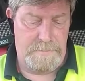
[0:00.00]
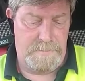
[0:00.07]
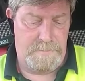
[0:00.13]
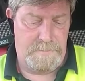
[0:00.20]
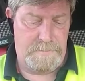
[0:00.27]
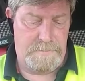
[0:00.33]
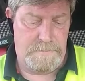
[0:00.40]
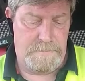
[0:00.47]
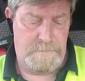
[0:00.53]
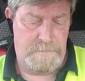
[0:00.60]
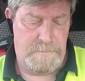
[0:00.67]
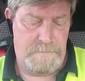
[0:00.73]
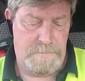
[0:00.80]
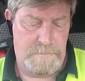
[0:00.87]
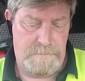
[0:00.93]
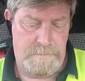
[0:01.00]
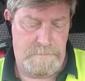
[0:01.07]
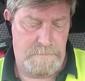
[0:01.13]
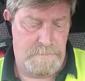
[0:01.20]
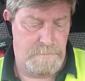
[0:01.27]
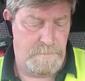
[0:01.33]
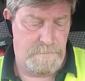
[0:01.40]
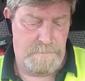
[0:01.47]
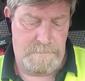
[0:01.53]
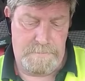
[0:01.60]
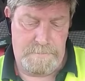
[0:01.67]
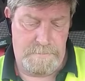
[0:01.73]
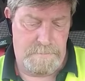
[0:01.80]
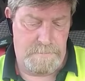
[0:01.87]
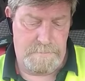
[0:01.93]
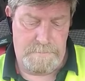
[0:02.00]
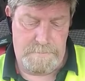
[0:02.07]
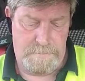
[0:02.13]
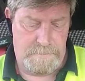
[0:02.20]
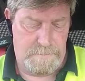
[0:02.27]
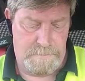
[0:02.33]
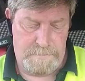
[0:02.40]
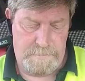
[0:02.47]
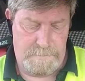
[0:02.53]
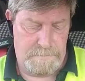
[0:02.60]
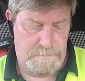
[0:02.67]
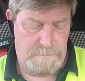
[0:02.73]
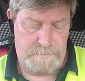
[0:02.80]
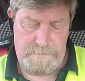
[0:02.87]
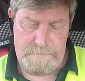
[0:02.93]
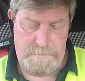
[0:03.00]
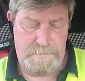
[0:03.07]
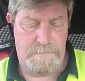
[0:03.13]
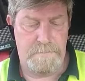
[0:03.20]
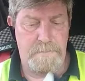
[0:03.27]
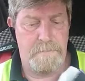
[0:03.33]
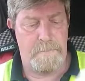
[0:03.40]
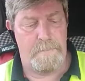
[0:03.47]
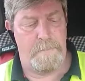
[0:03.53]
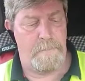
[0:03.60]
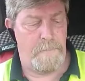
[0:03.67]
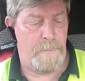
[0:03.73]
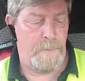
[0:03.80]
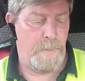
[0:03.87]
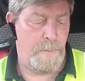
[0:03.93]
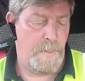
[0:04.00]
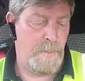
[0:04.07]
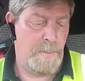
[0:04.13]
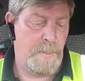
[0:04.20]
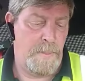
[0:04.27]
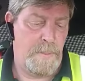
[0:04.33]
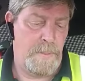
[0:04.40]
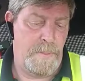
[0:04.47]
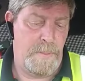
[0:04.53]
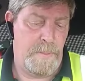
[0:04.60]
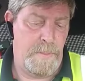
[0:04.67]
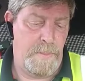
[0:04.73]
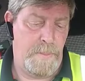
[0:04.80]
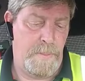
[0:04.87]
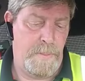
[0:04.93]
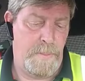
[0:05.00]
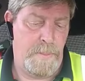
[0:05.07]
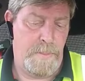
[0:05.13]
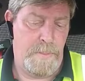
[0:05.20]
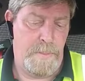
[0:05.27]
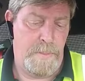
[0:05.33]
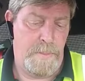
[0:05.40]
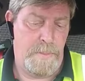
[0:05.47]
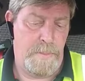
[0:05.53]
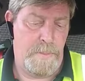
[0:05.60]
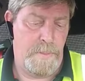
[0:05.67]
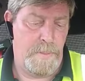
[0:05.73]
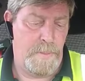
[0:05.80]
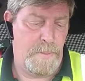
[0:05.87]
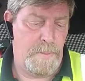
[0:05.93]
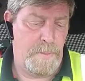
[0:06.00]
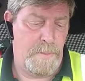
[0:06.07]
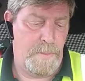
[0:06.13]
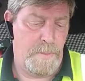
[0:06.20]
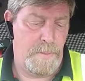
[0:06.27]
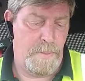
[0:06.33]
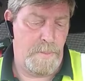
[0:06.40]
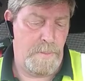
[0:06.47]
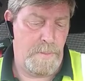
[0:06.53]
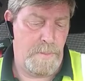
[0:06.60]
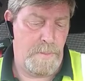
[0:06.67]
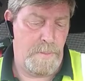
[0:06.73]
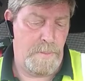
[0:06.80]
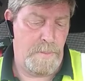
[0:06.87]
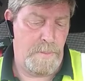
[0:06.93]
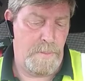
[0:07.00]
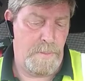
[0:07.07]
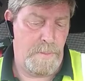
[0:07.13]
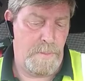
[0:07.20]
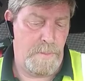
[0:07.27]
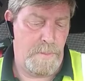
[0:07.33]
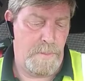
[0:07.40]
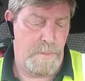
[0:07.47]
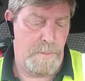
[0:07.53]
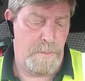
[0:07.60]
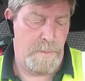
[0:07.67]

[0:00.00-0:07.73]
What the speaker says: No one is speaking in this clip.